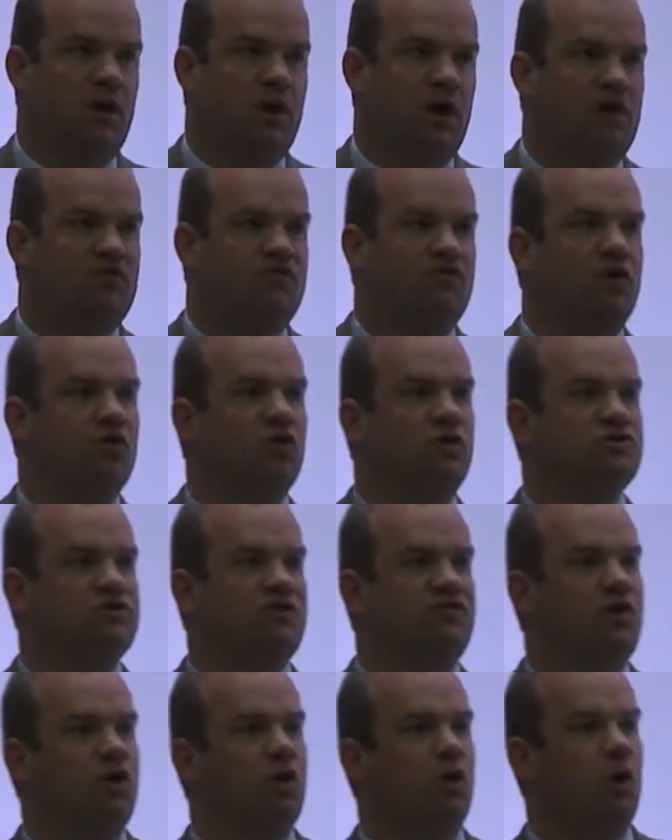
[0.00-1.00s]
And for those
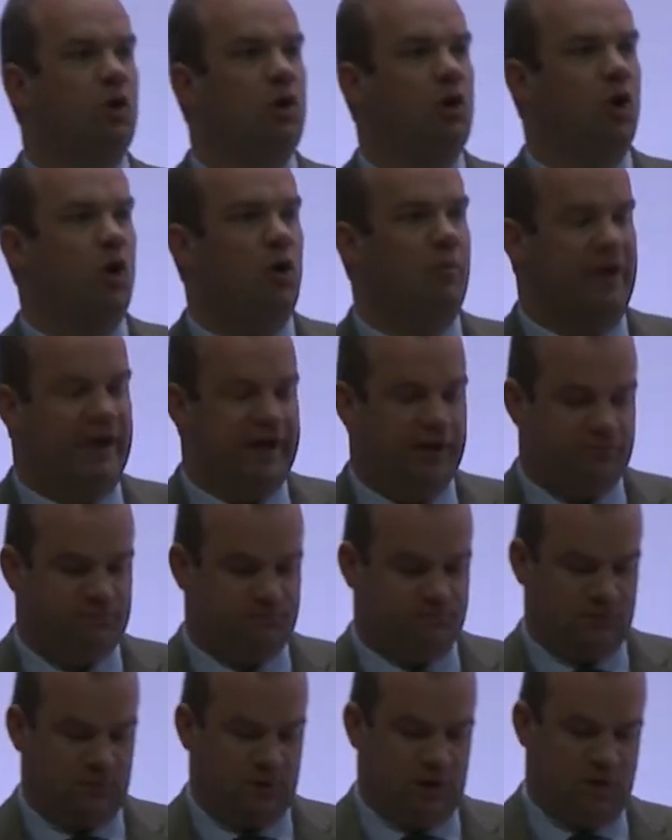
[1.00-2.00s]
of you who know me
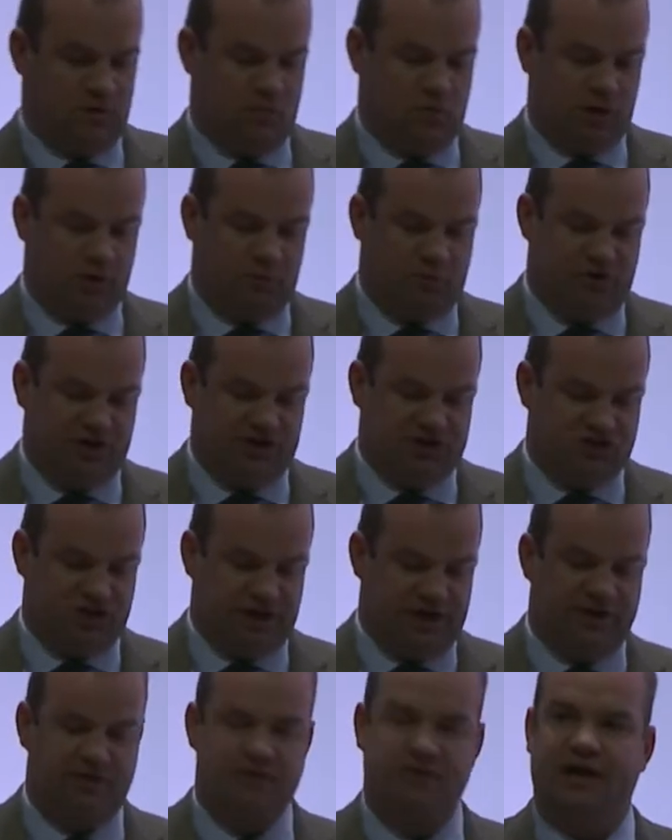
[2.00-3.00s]
will
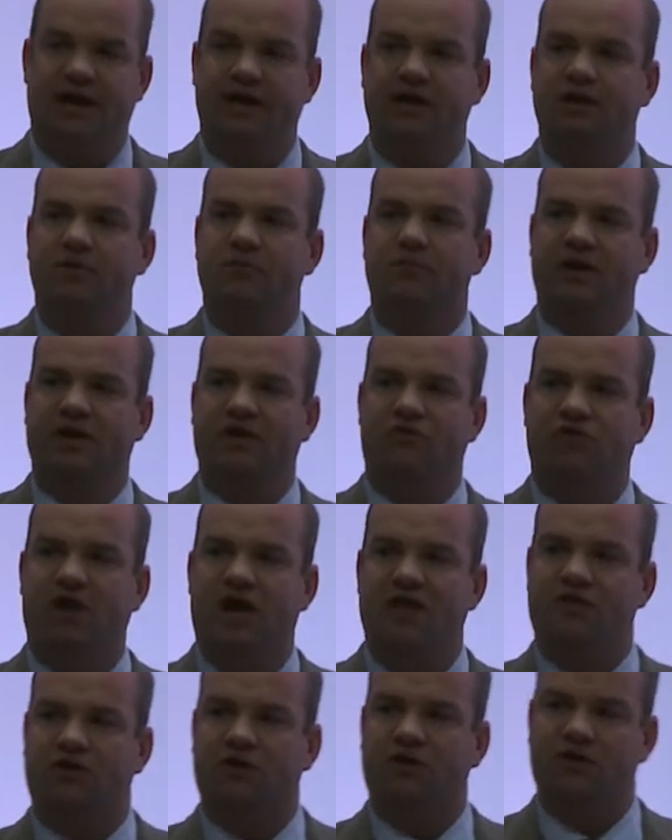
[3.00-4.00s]
appreciate that can be a
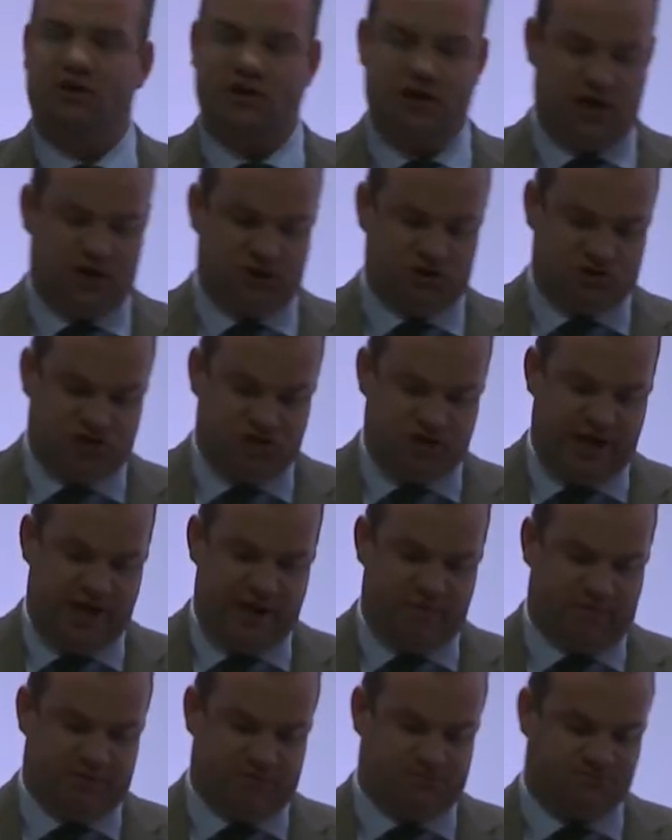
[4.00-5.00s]
rather large
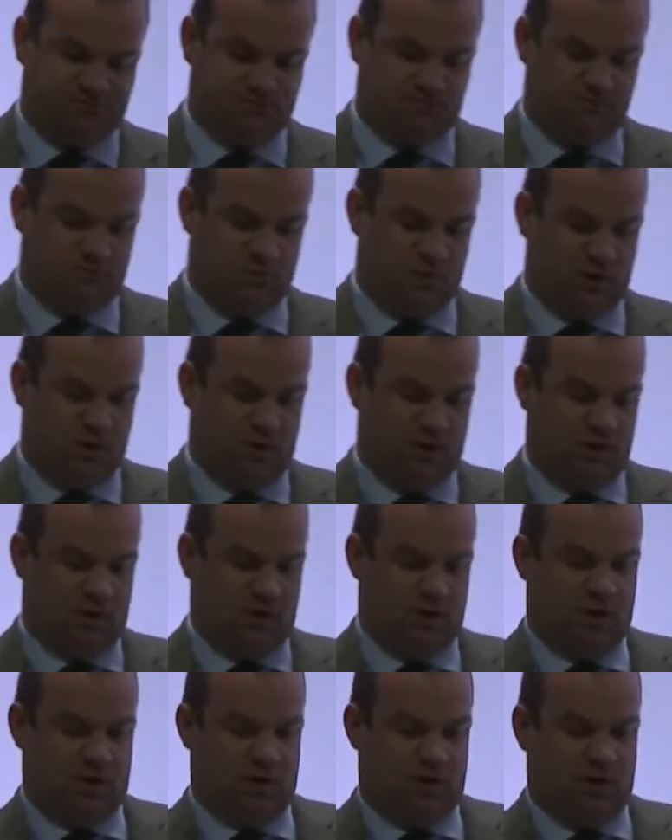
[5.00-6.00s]
step.
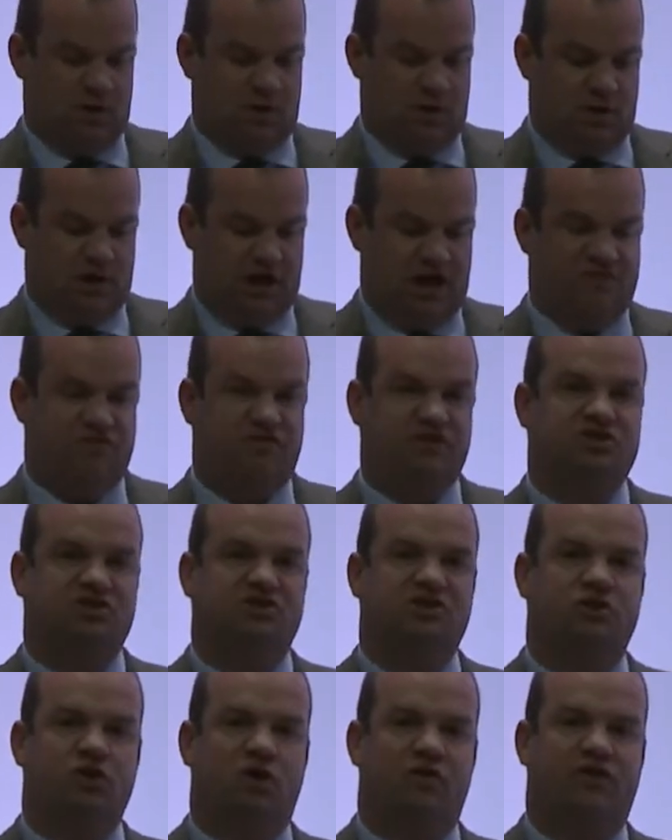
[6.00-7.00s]
I've
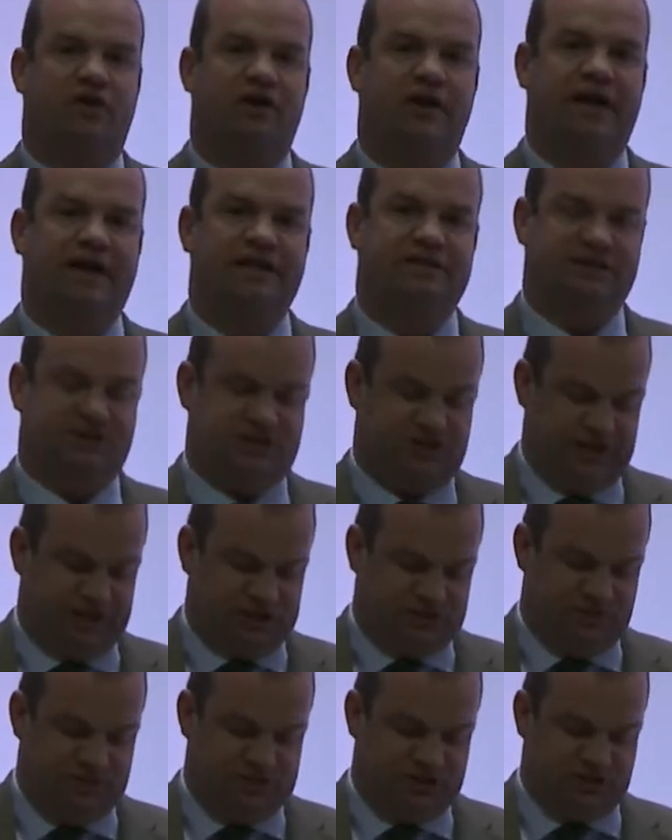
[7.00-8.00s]
visited over
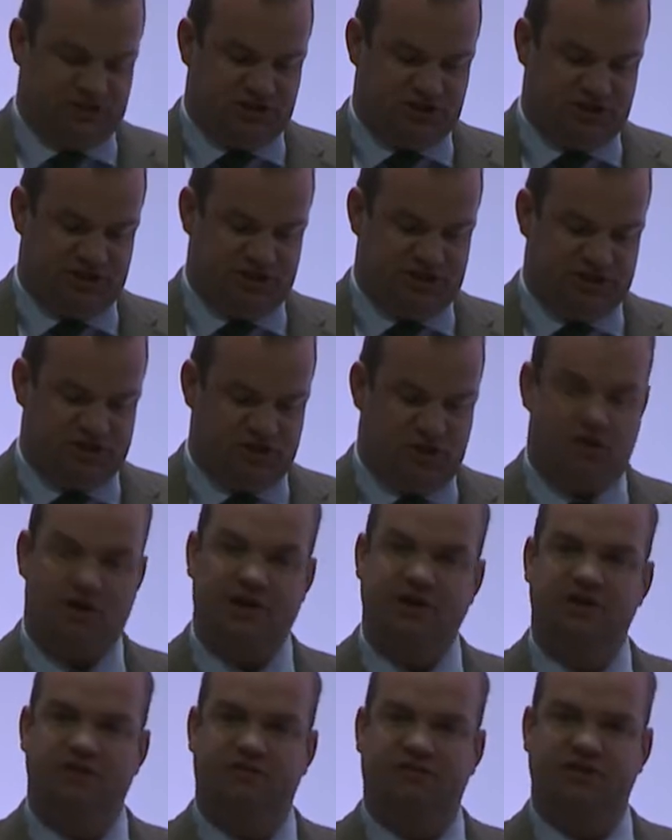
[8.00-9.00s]
86 businesses or
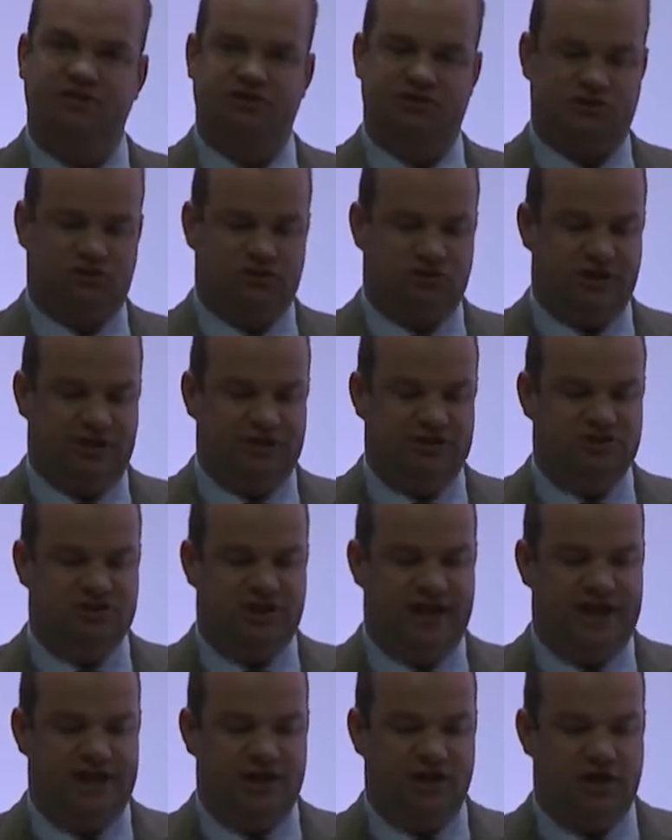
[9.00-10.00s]
individuals in
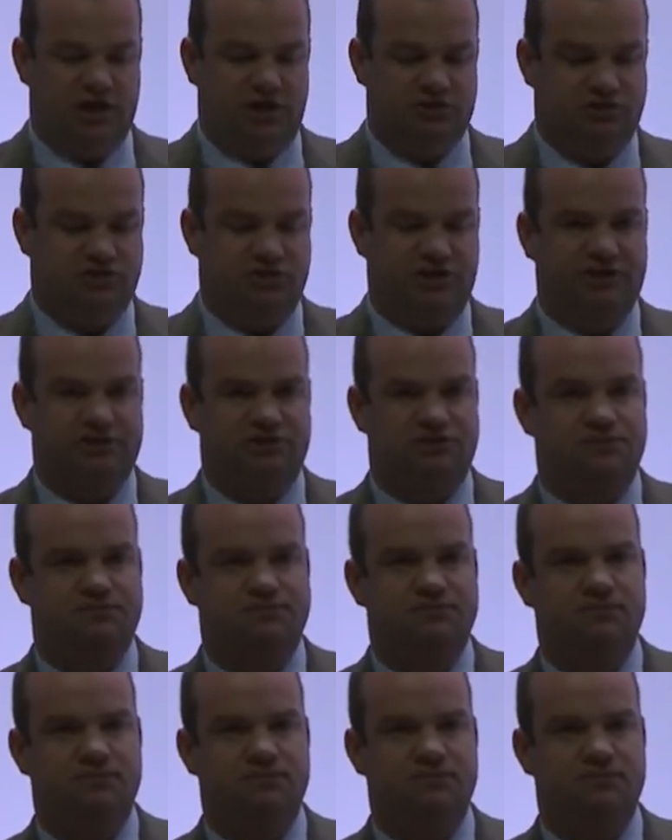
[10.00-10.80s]
10 countries.